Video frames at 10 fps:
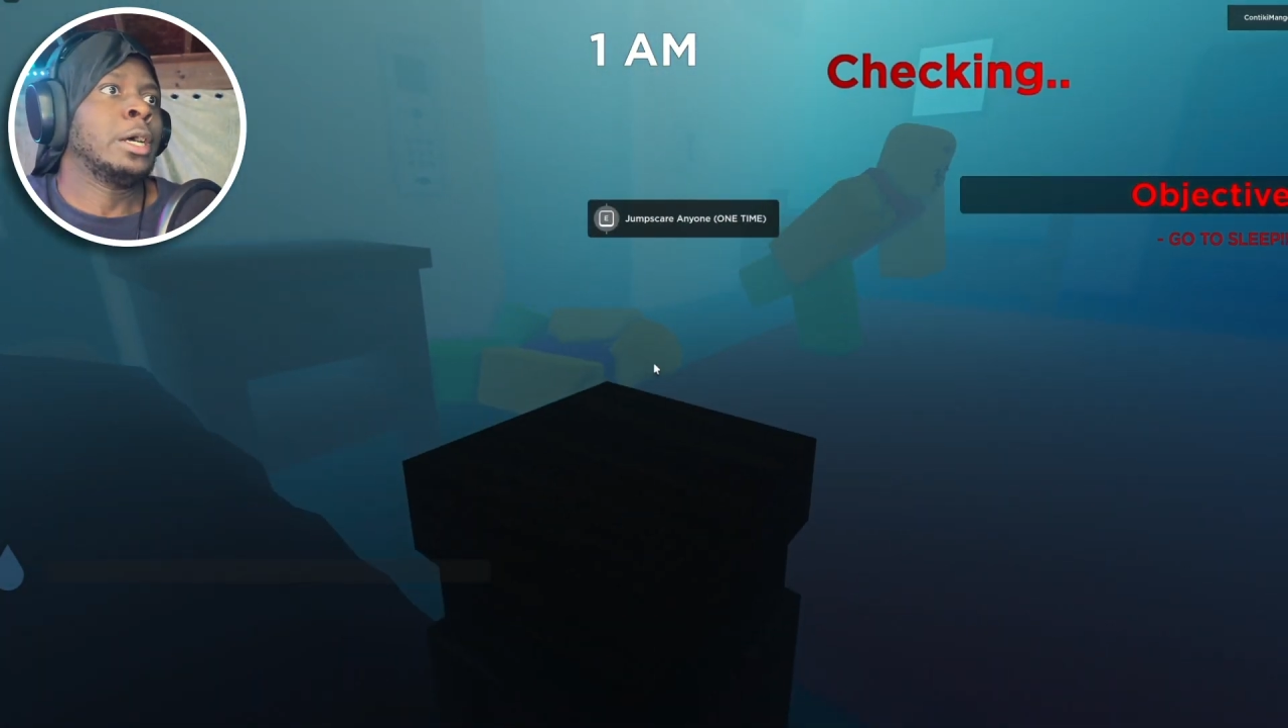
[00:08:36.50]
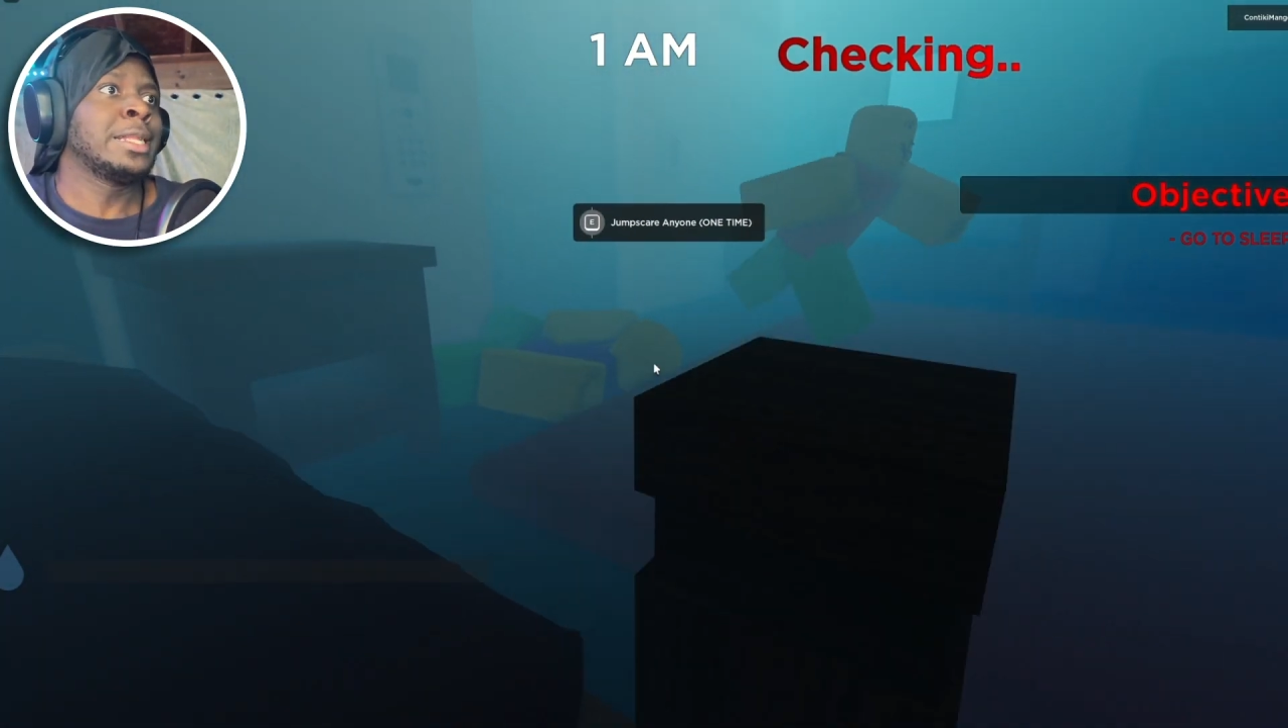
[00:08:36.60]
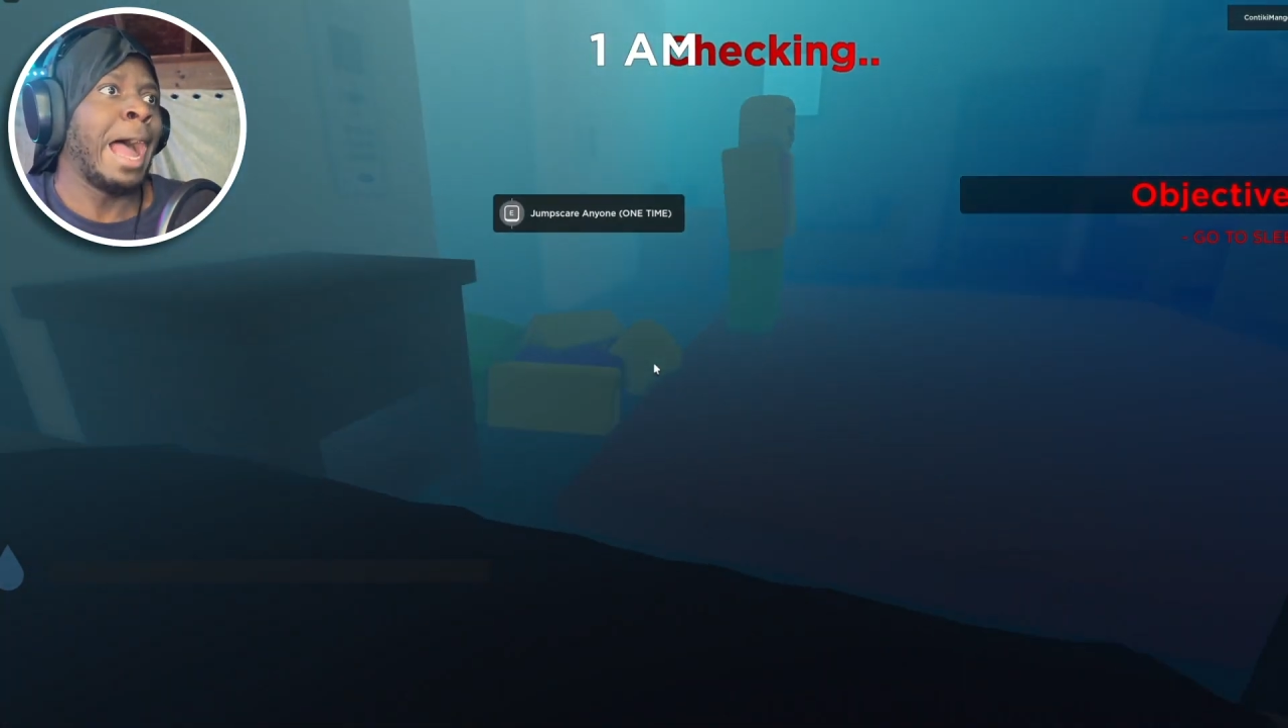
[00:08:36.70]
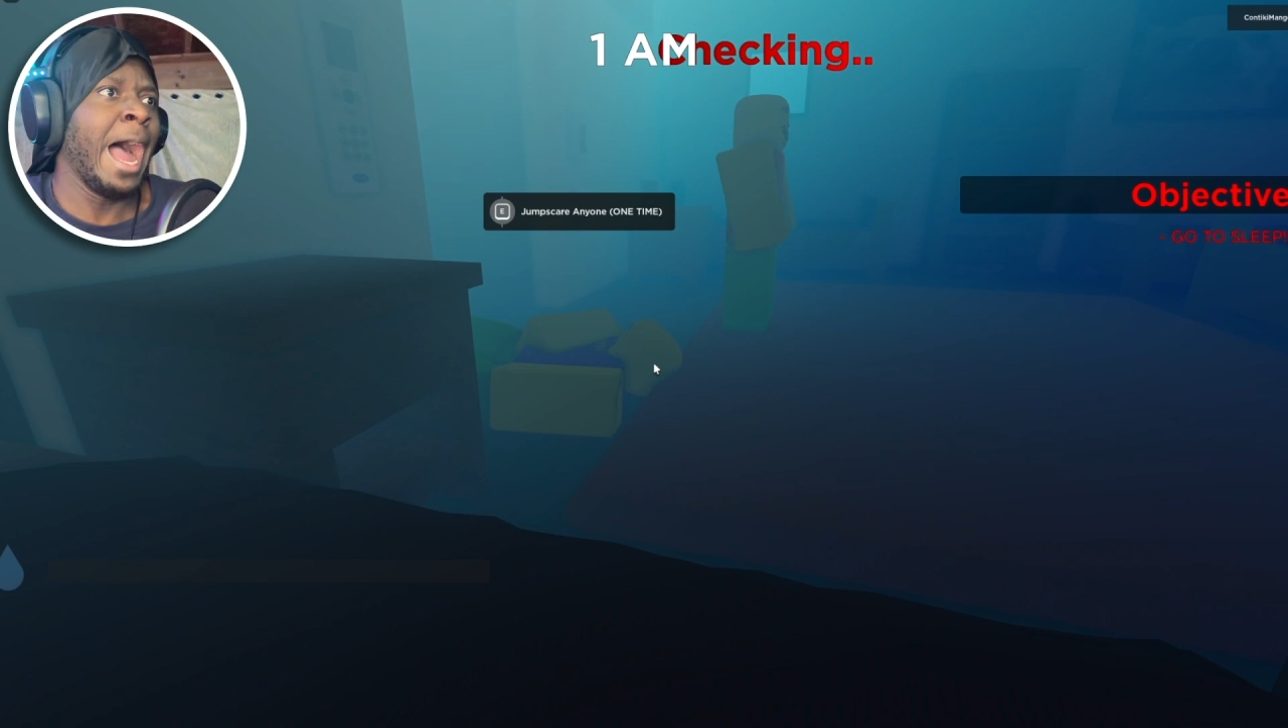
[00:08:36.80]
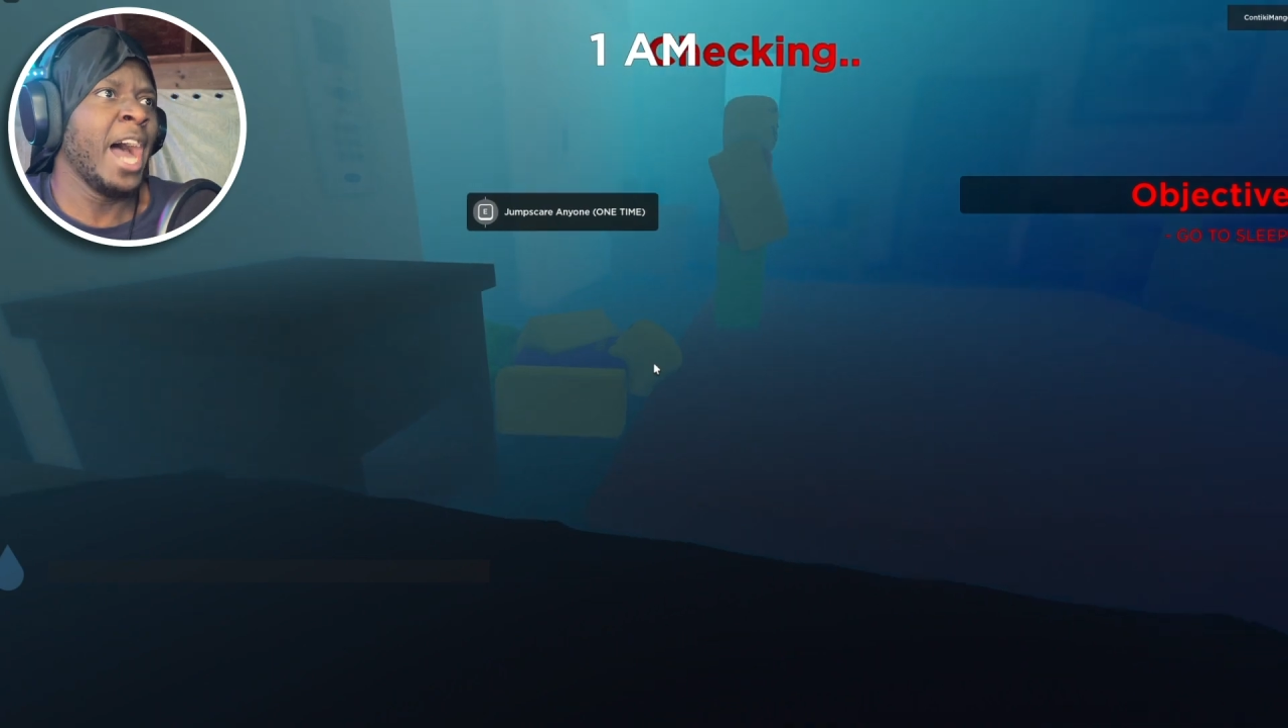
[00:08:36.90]

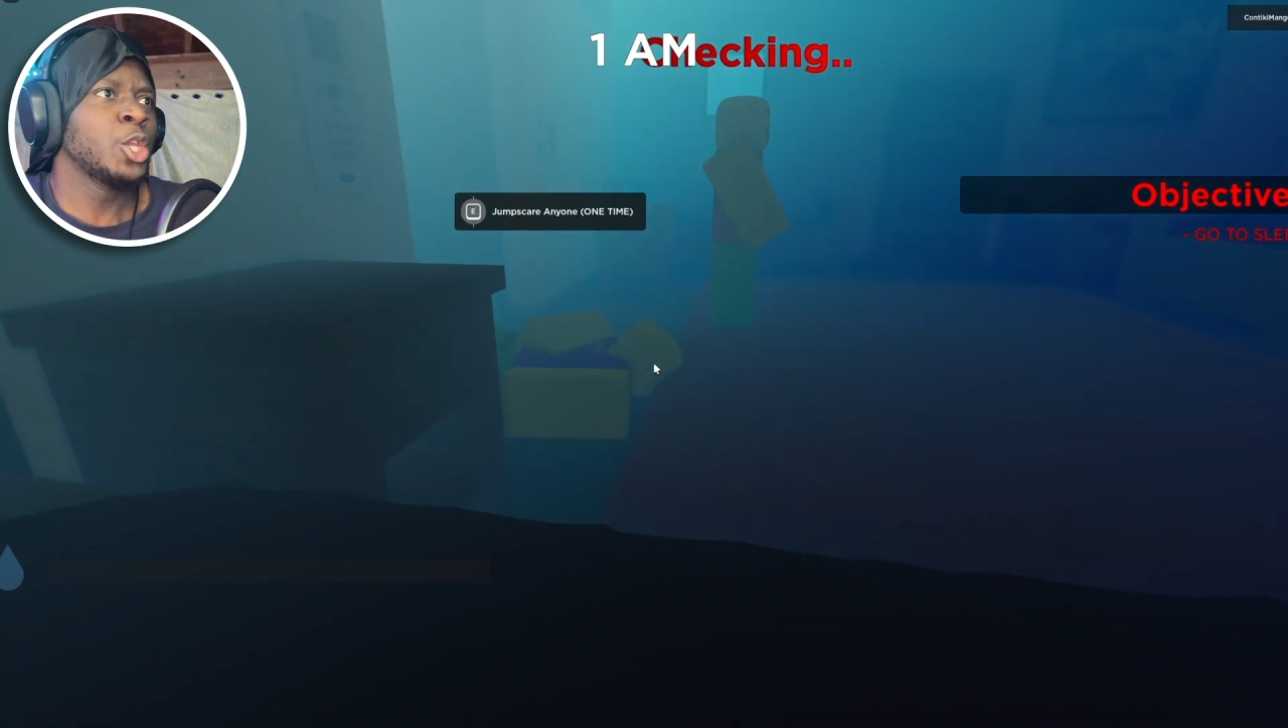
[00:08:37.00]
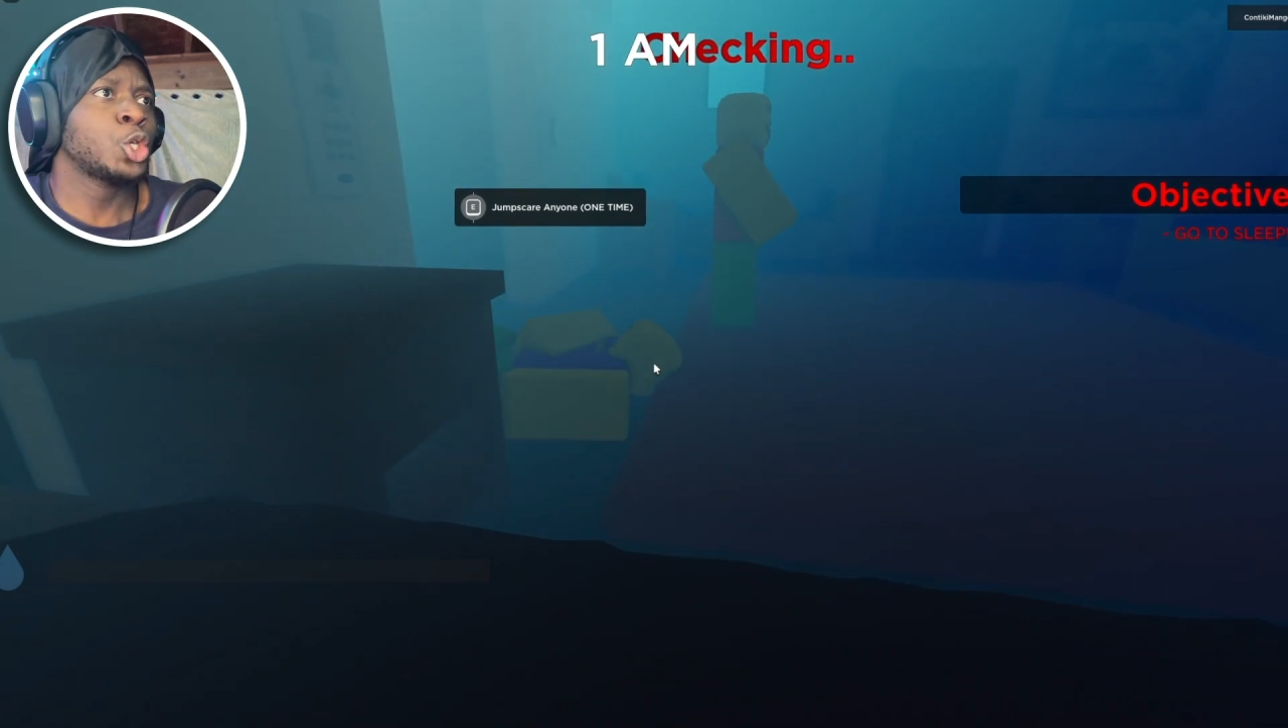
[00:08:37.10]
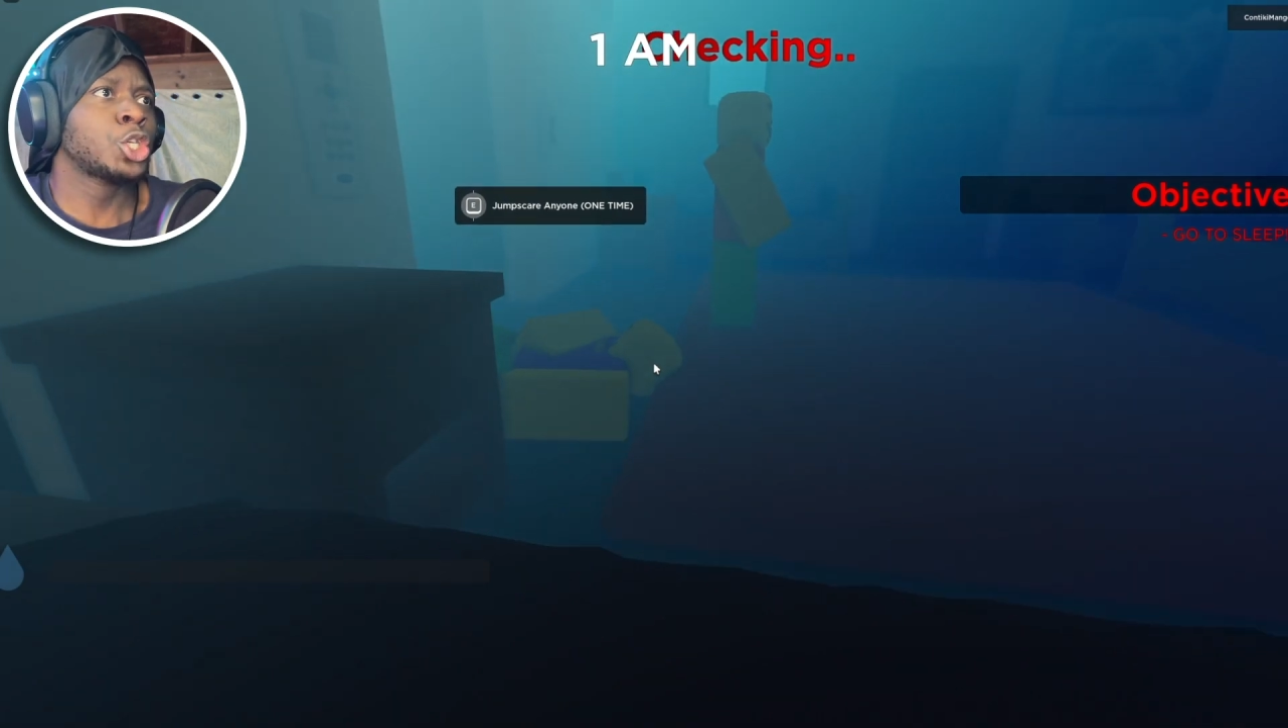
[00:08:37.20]
Dad!